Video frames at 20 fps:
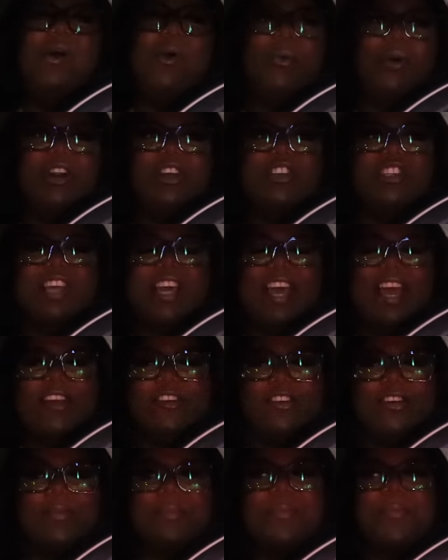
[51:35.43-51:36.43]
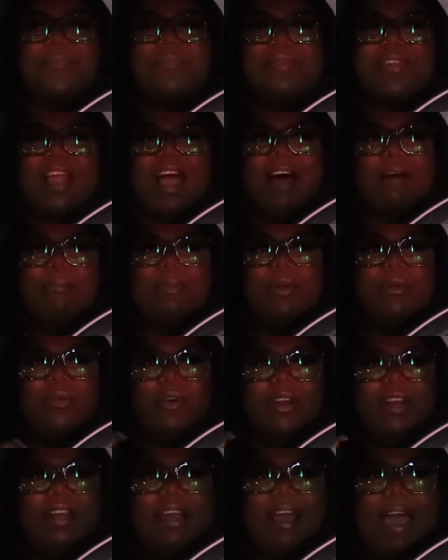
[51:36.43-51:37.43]
What are you saying, Adrian? I've been
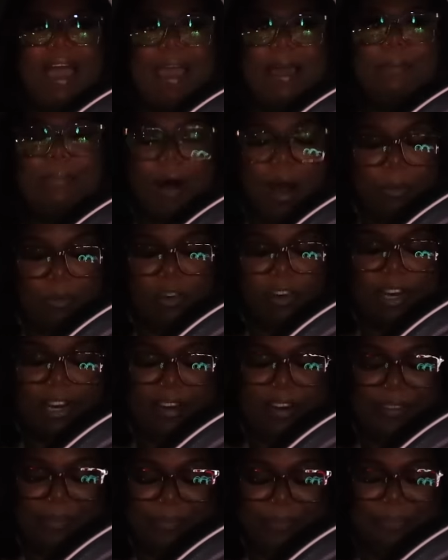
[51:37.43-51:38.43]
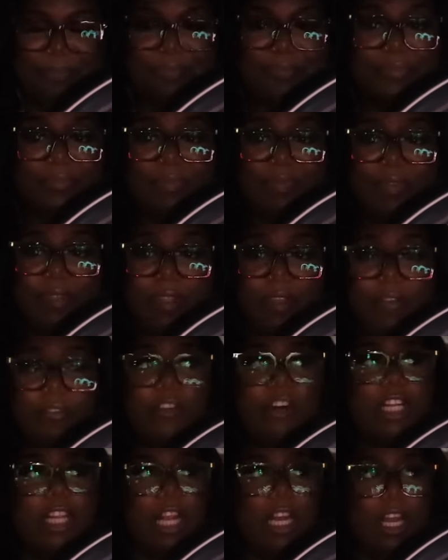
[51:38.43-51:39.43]
wanting a pomegranate
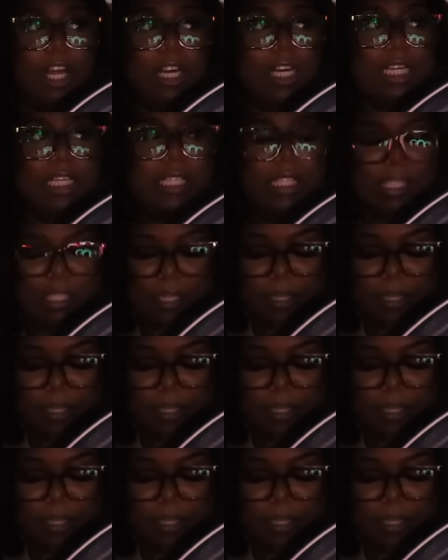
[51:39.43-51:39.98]
for the longest.